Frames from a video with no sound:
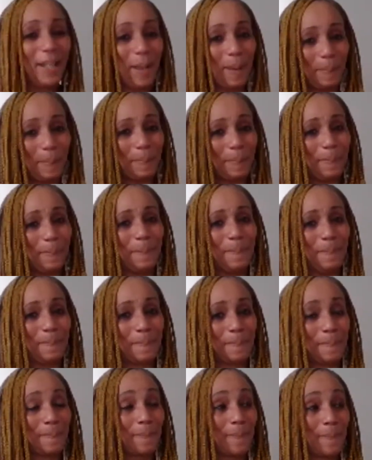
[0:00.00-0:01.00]
Yep.
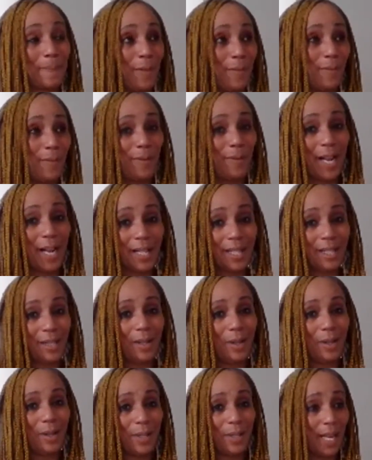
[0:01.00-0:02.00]
Right
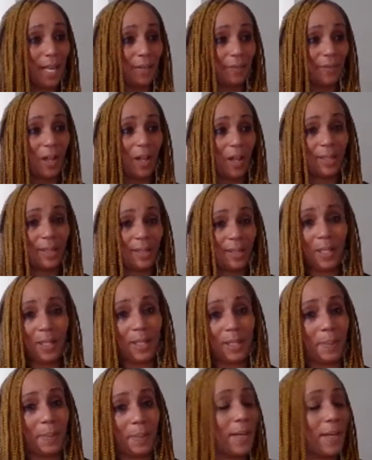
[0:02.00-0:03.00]
outside of
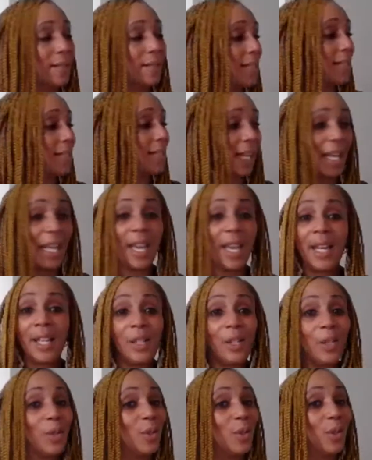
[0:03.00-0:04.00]
Altamont Springs. I
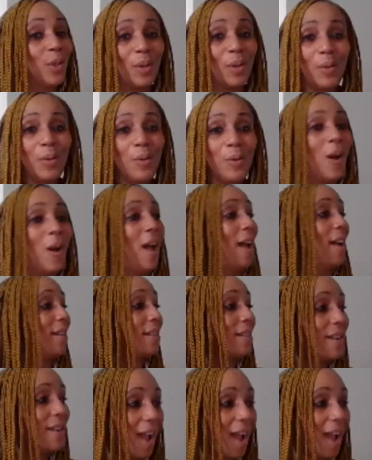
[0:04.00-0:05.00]
kid you
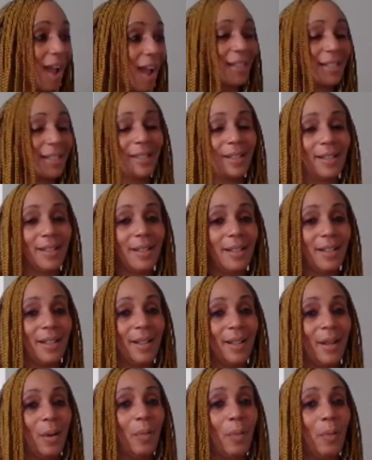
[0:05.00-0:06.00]
not.
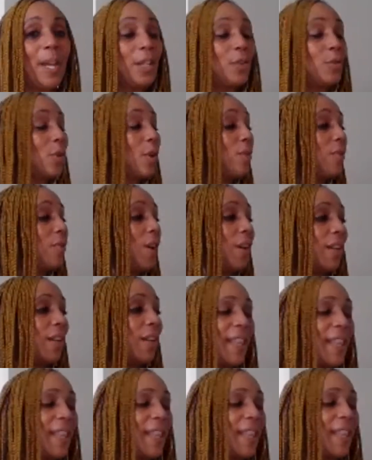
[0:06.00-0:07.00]
We drove out
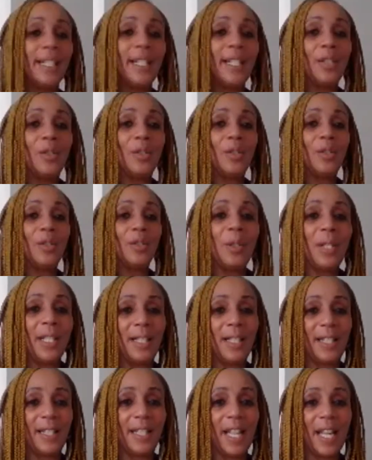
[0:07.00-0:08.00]
of that into
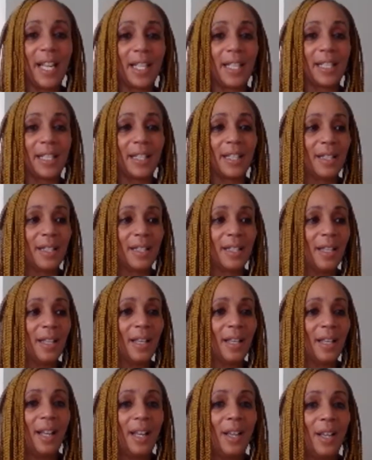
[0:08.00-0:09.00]
Motel 6.
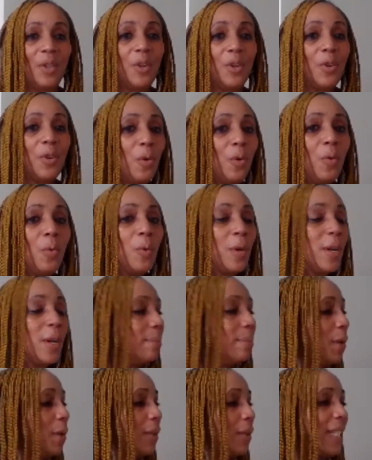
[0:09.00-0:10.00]
You know who were
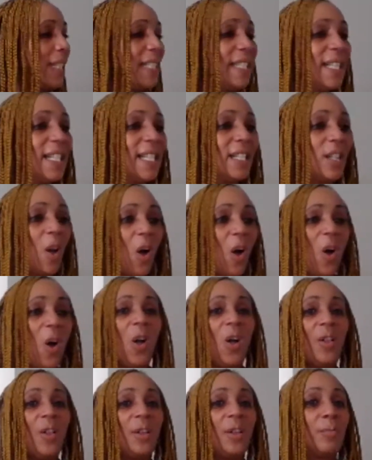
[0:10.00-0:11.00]
in Motel 6?
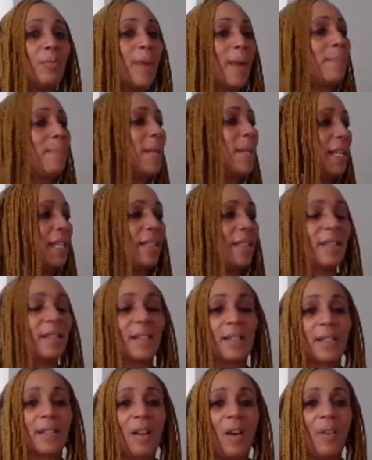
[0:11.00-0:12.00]
All the
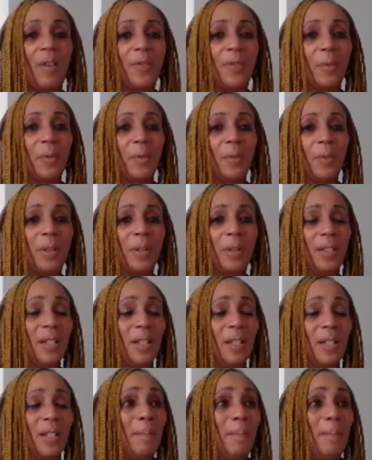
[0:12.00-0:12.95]
remnants of the world.